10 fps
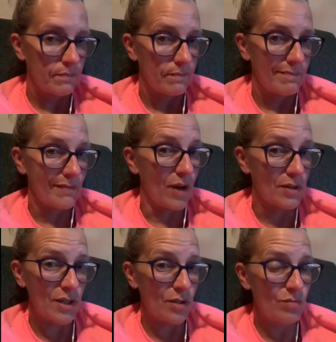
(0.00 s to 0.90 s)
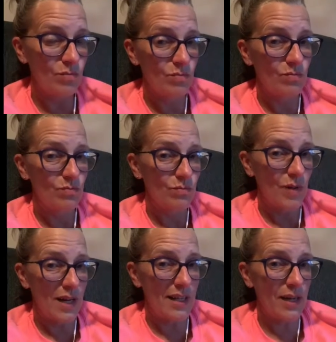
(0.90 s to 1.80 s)
Also, I
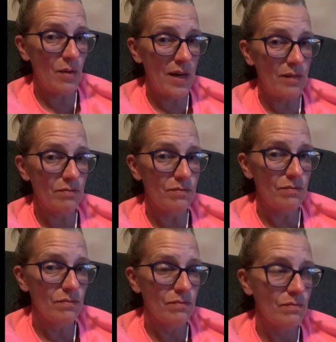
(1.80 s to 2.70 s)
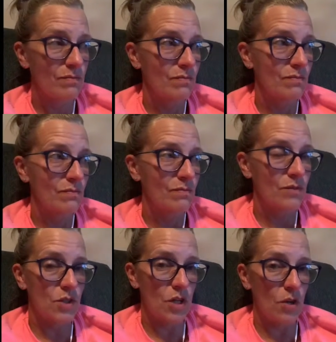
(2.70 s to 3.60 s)
like wine.
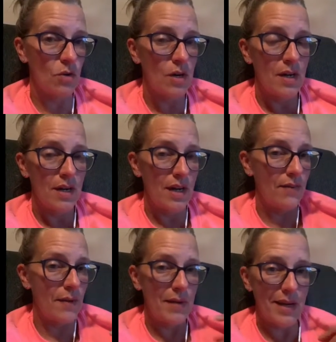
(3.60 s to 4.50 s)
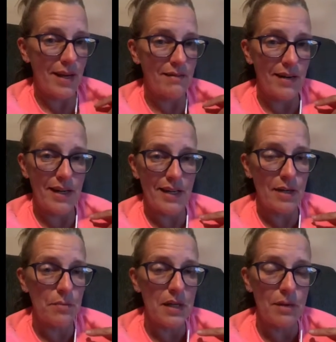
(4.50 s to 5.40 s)
So if I'm not getting ready to
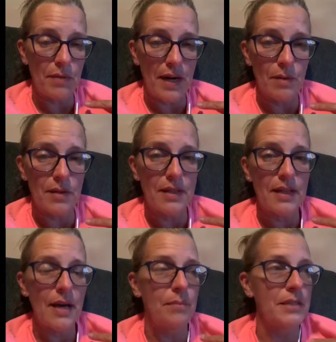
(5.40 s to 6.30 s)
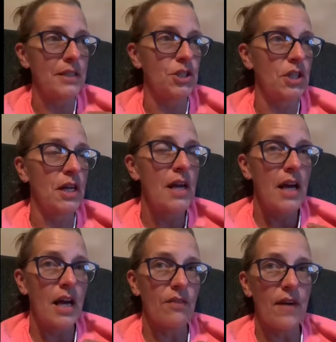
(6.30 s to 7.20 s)
compete in a bodybuilding competition,
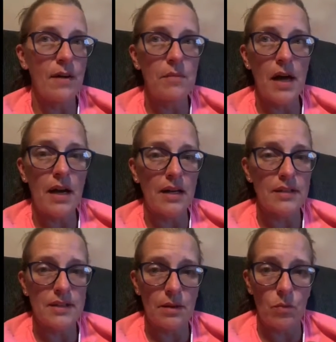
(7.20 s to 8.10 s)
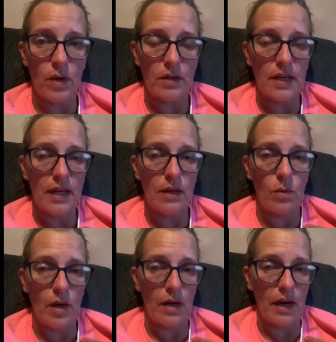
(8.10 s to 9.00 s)
if I'm not on some weird kick
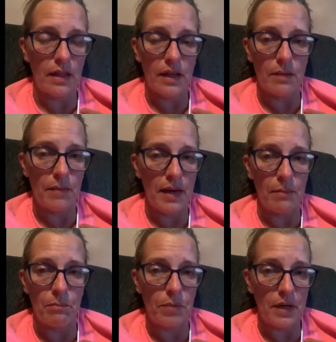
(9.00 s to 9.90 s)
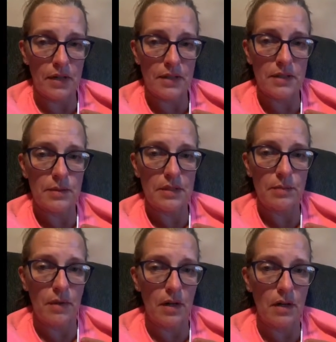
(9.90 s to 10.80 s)
where I think my butt needs to be
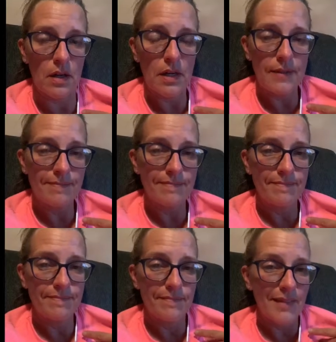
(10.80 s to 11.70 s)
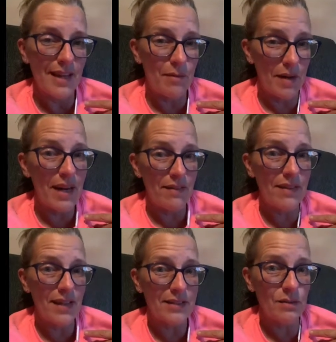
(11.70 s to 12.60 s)
smaller, I might have a
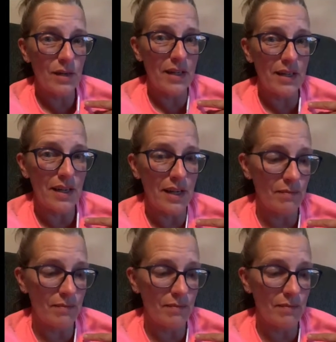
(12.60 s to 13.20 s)
glass of wine at night.